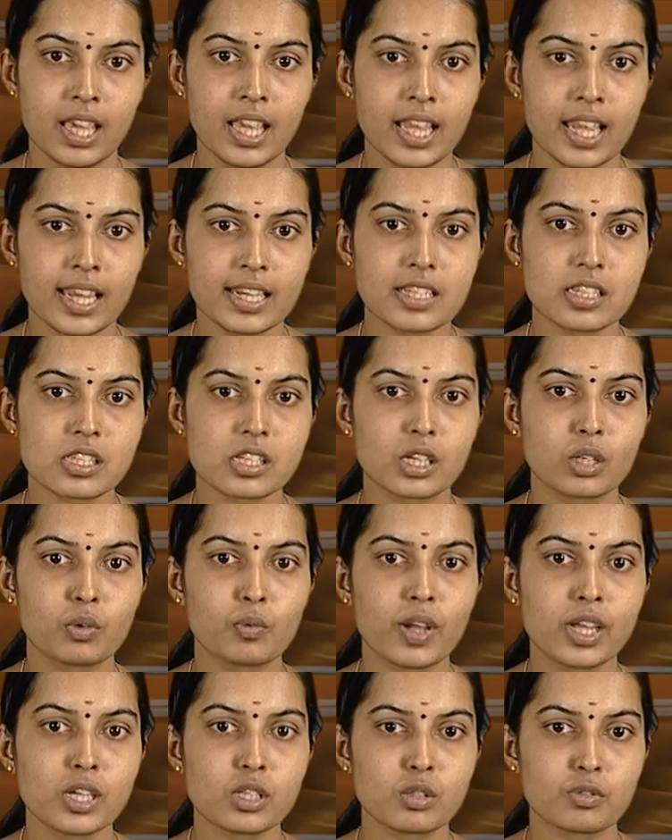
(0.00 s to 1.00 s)
It is
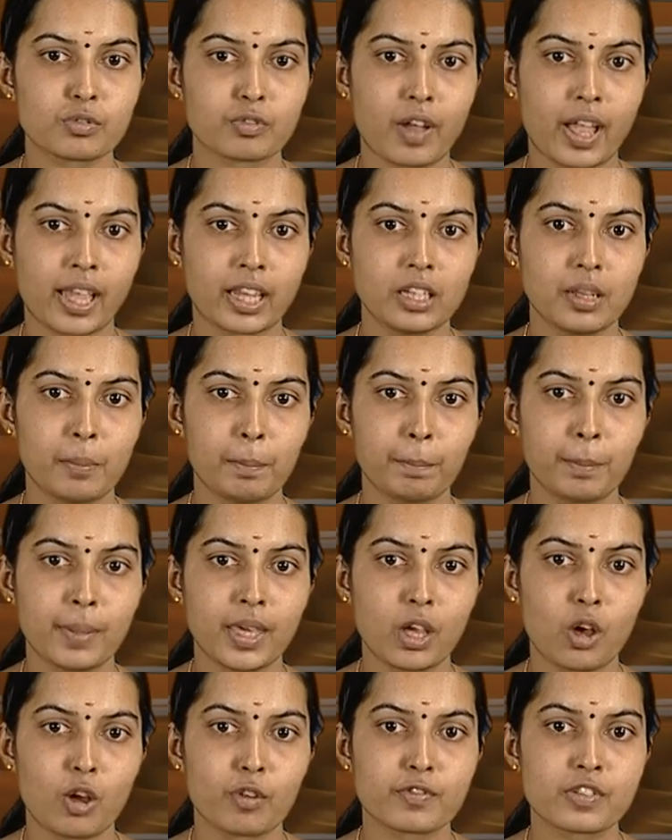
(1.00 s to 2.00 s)
required to find
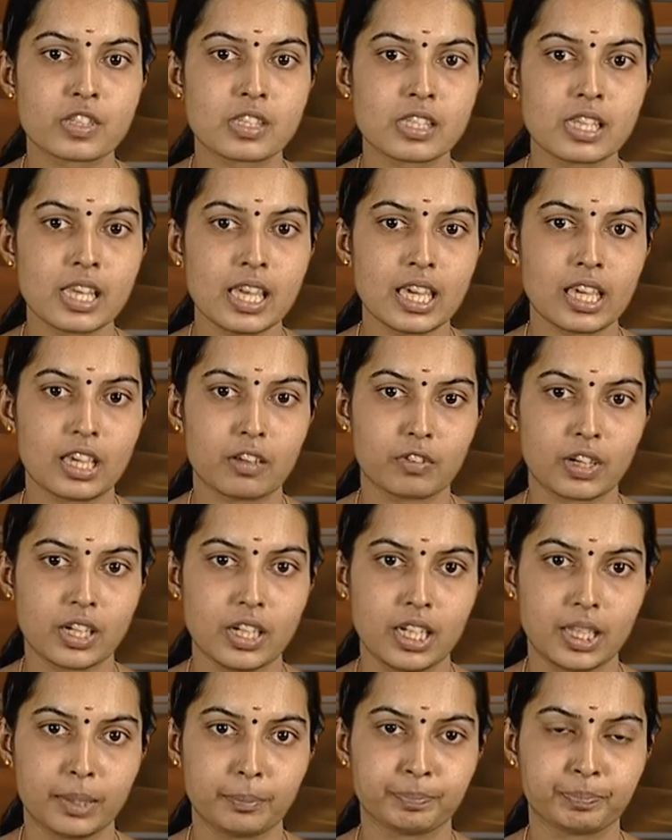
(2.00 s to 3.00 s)
P of C
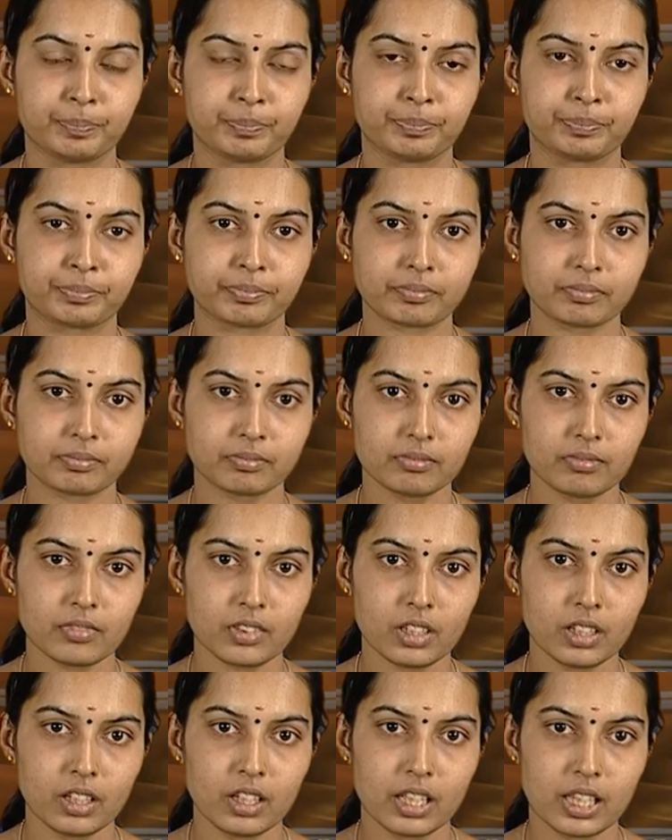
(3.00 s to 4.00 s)
given D.
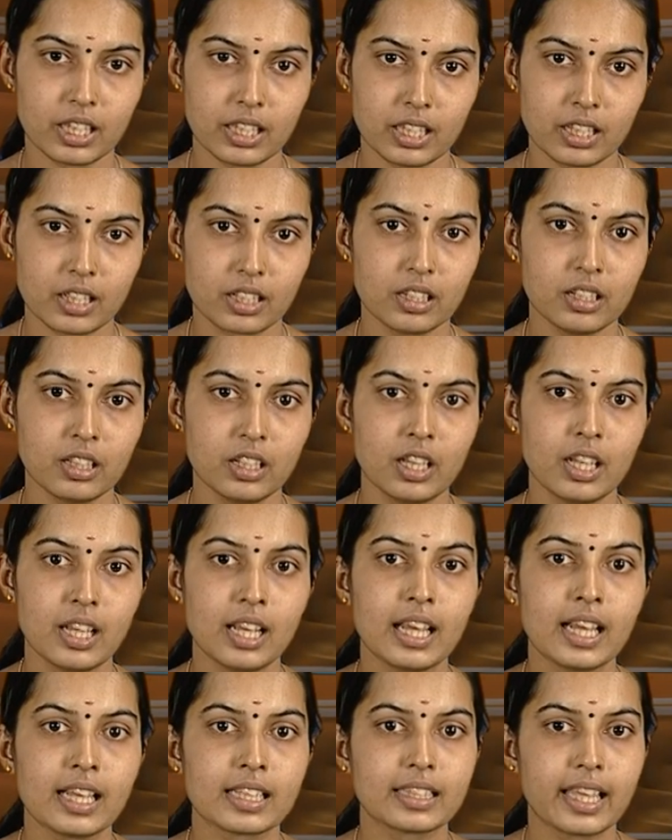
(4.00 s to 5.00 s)
Here,
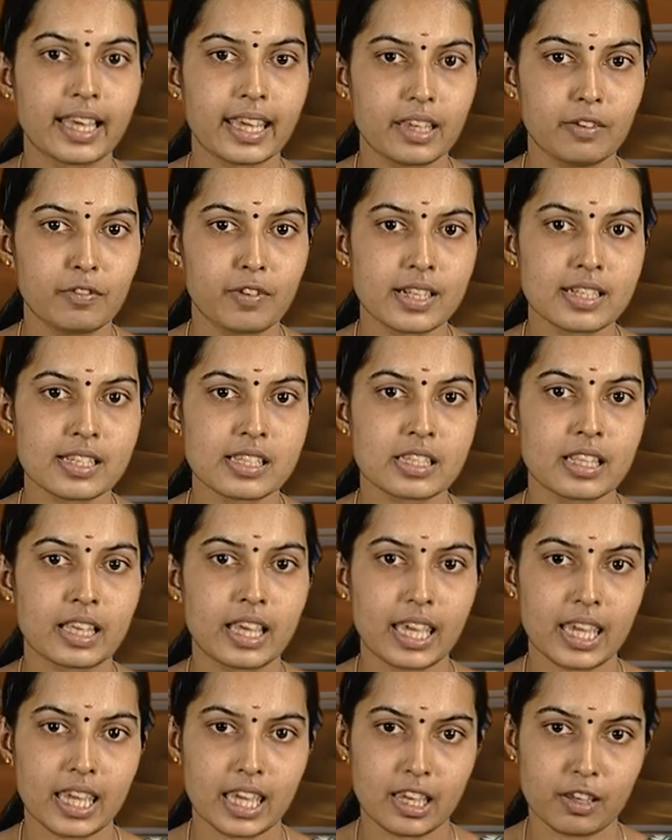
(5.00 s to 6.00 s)
the events
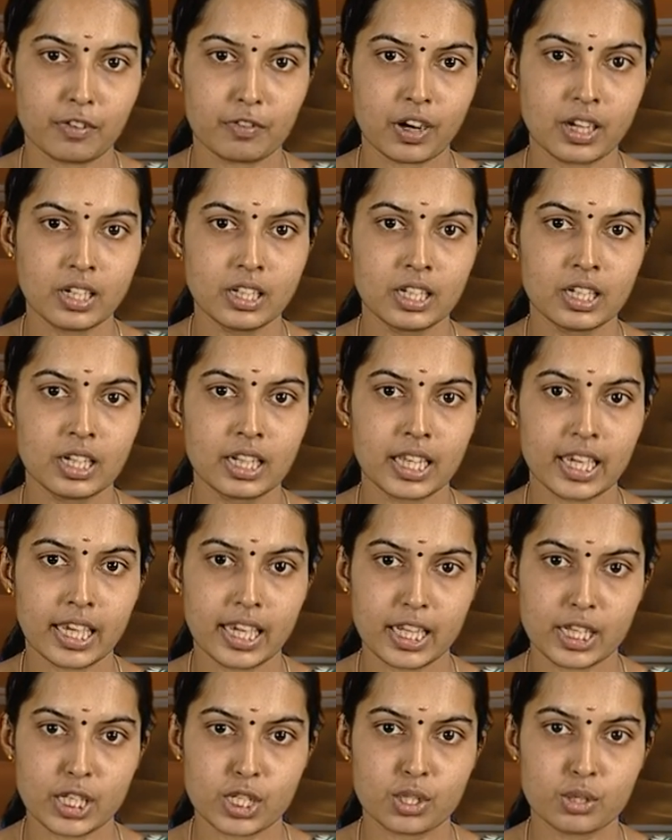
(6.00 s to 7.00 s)
E1,
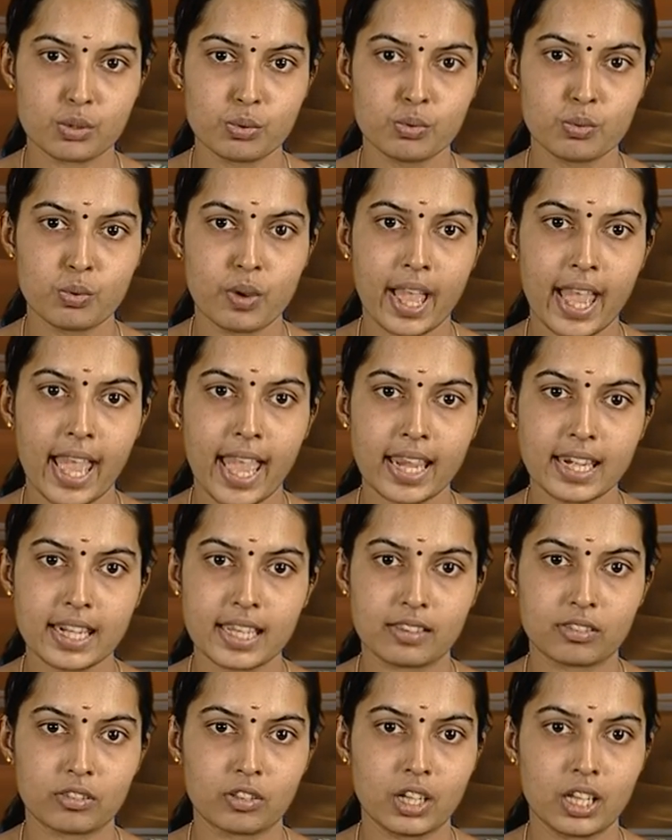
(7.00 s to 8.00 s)
E2 and
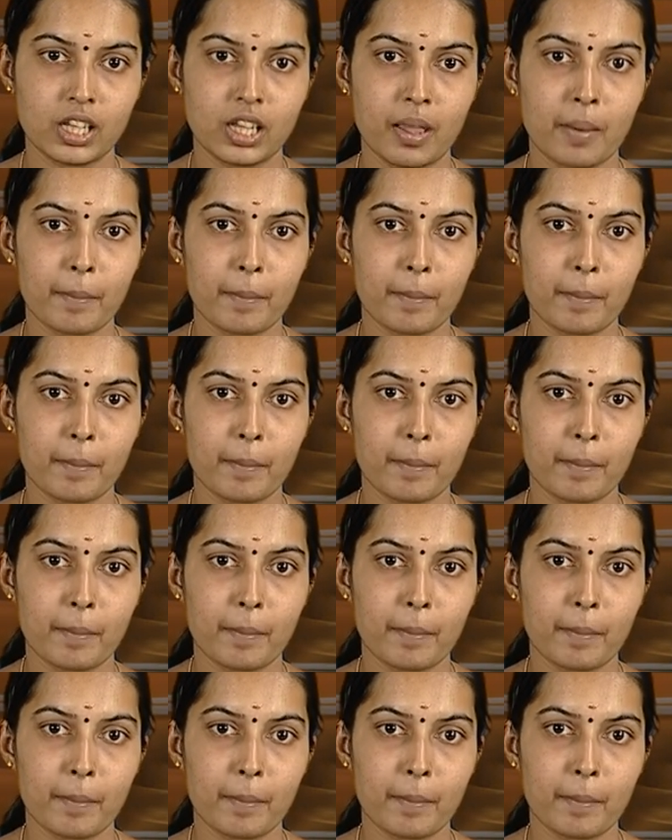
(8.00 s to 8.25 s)
E3